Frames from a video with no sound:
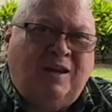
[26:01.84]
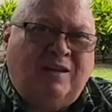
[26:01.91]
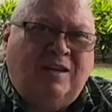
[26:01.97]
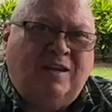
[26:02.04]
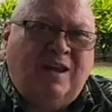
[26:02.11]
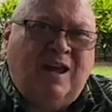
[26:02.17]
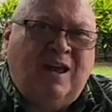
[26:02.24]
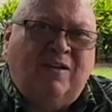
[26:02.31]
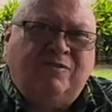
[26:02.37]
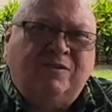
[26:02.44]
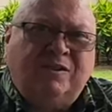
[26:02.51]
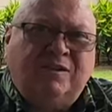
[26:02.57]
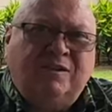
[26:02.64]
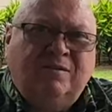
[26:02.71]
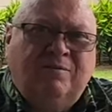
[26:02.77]

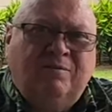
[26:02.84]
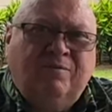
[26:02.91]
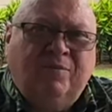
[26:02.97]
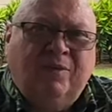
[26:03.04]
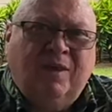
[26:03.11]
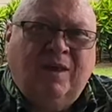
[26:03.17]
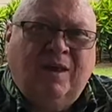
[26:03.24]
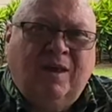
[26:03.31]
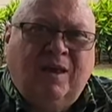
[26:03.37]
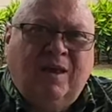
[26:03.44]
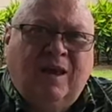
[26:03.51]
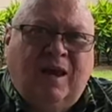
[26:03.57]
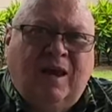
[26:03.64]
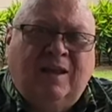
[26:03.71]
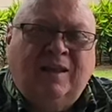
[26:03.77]
ETFs
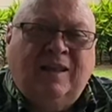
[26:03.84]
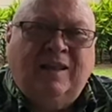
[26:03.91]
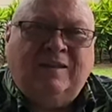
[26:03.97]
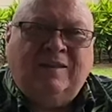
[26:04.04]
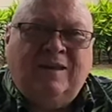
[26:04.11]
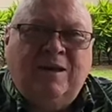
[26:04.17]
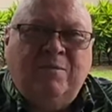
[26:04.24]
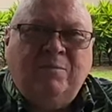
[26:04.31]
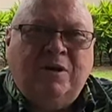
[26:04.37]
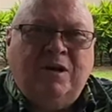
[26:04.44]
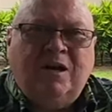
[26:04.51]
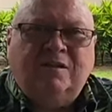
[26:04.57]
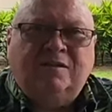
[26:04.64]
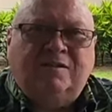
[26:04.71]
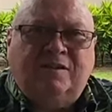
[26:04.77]
and let them
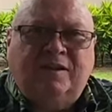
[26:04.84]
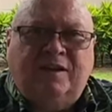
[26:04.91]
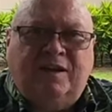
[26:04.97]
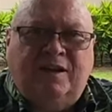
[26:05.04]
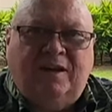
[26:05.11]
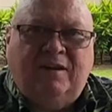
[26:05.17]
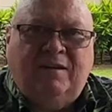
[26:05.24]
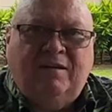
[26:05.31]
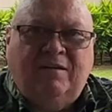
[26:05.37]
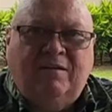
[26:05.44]
custody